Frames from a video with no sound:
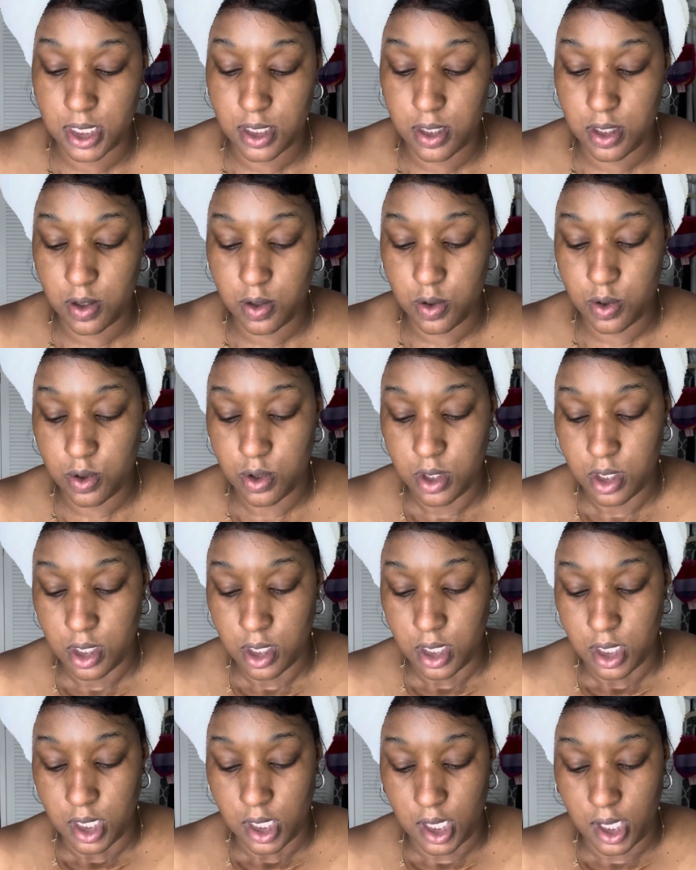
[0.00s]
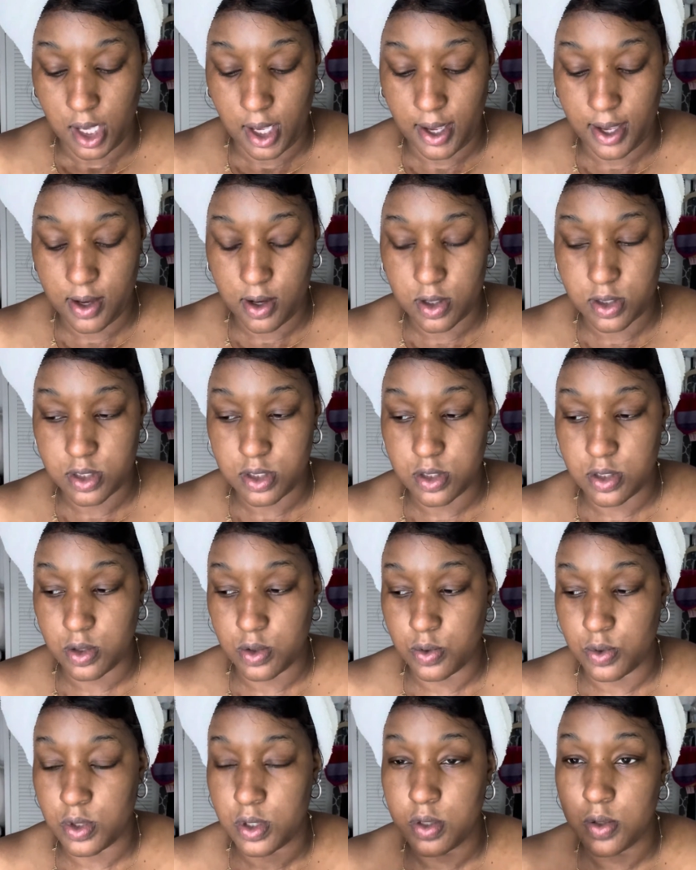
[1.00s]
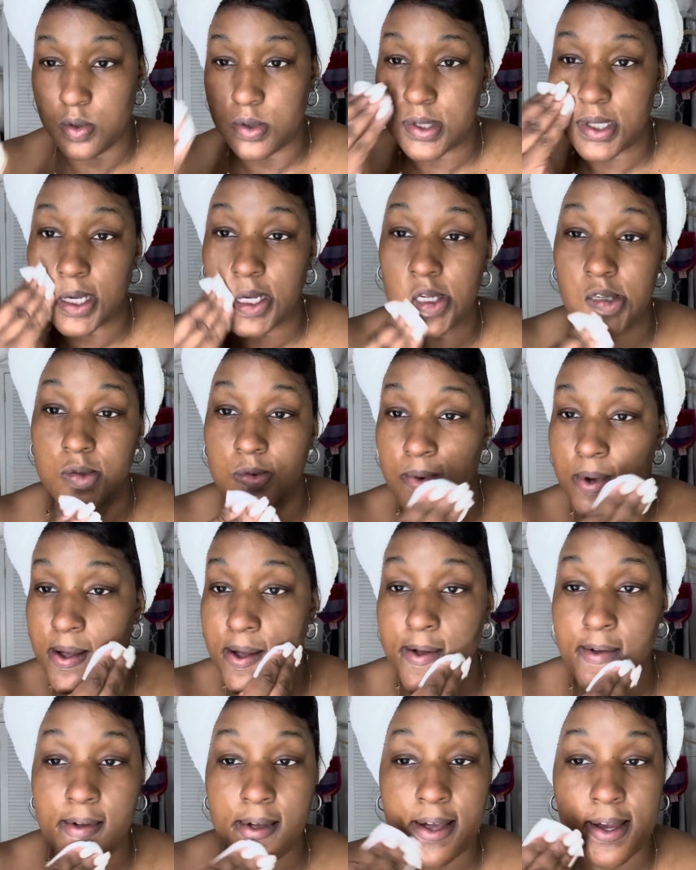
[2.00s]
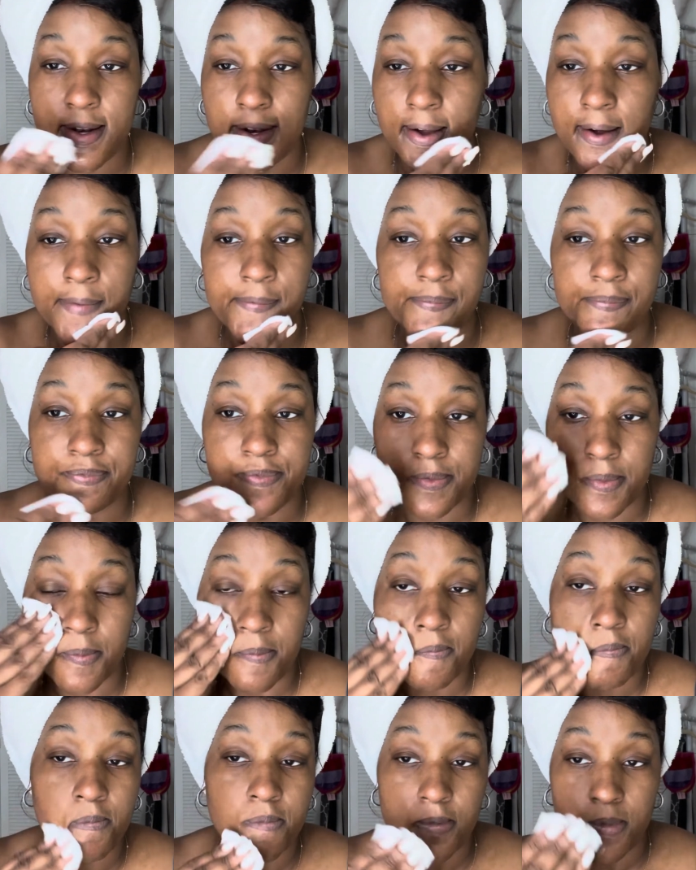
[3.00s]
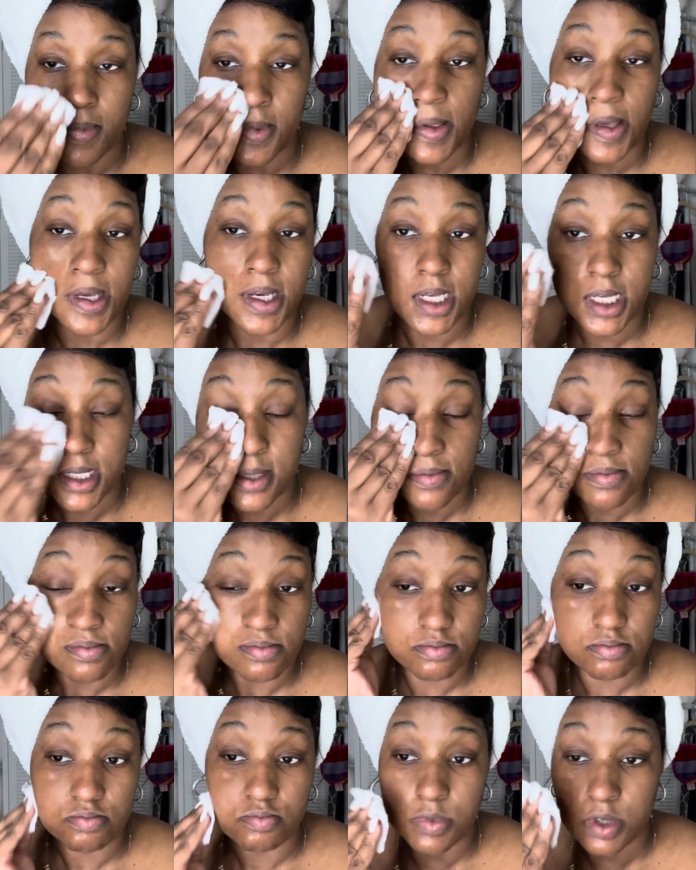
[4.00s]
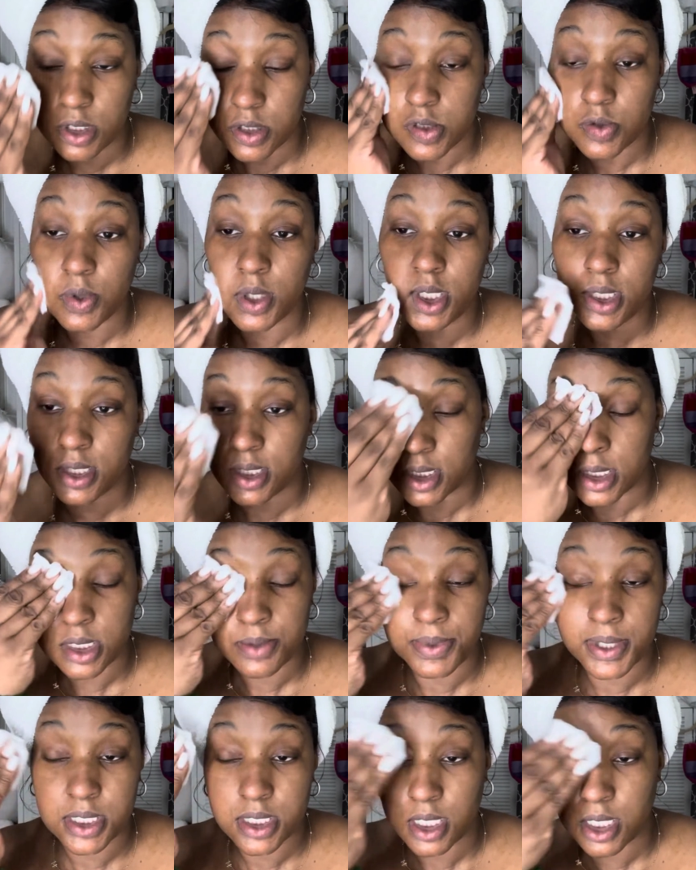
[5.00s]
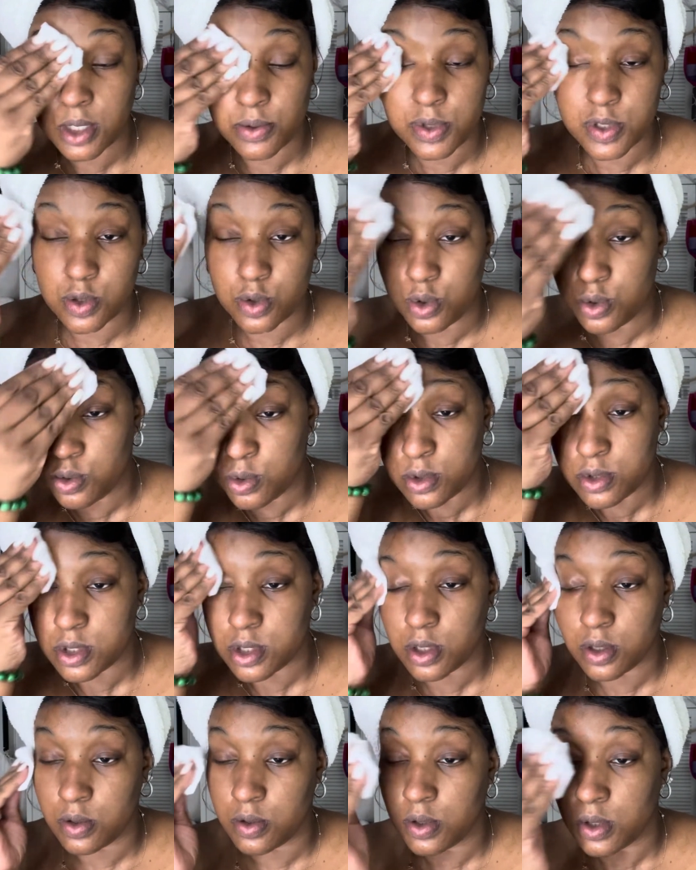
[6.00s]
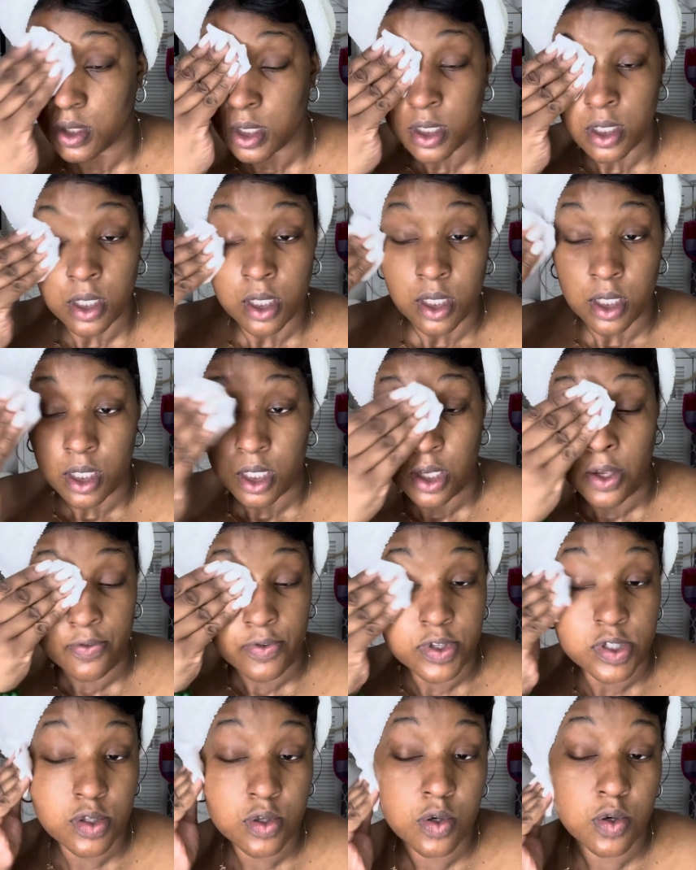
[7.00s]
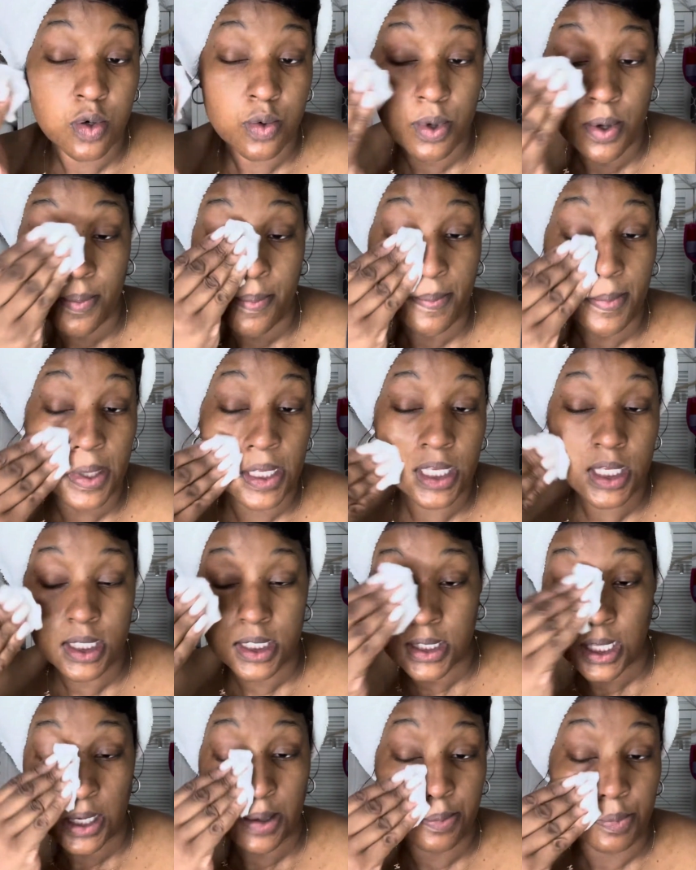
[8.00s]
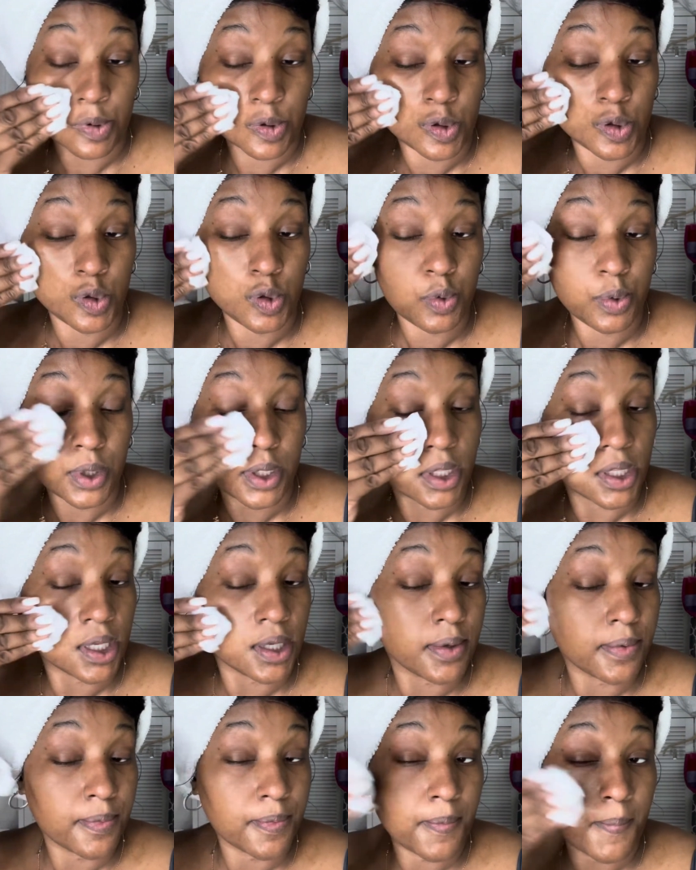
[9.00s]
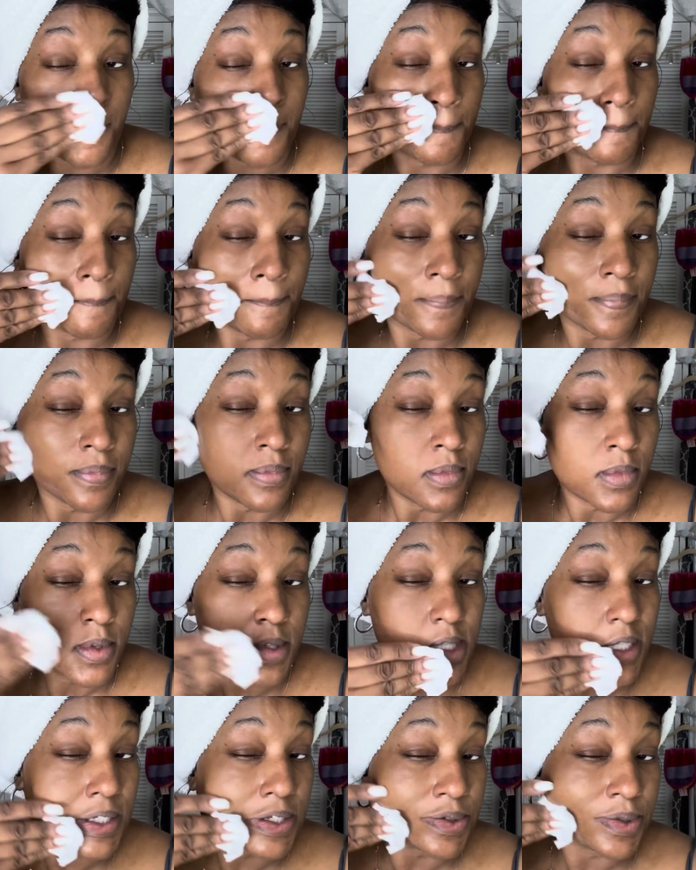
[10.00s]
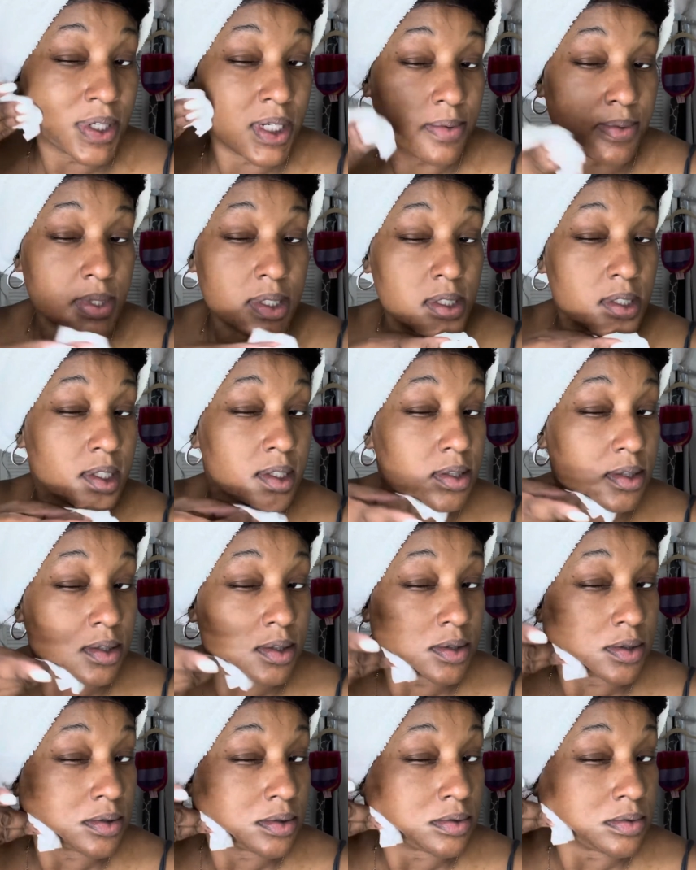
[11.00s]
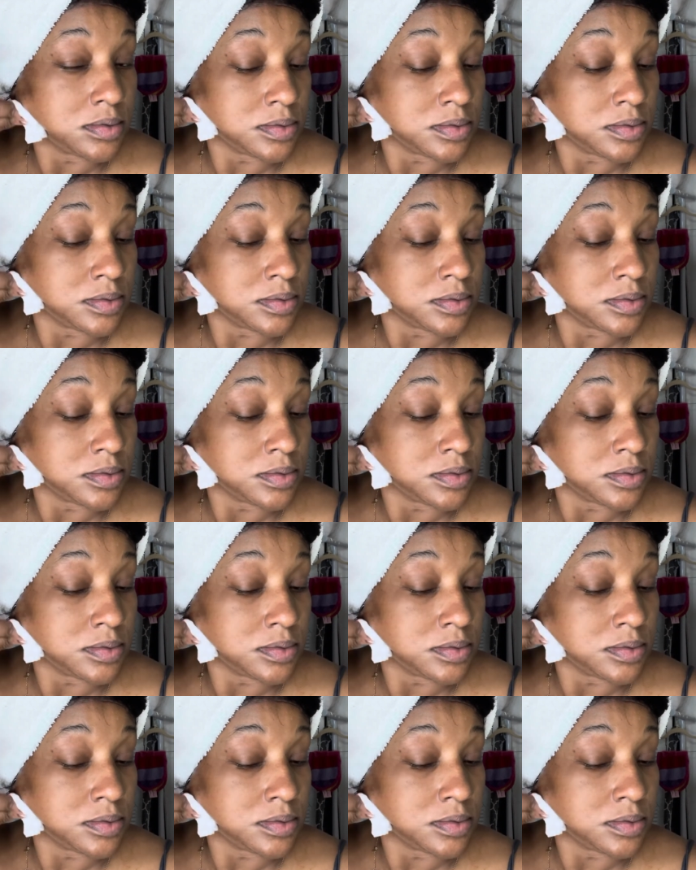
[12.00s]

glow, I also use that as well, and it didn't really do anything to my skin. It was cool, so if it's cool with me, I'm cool with it. So that's what I basically do.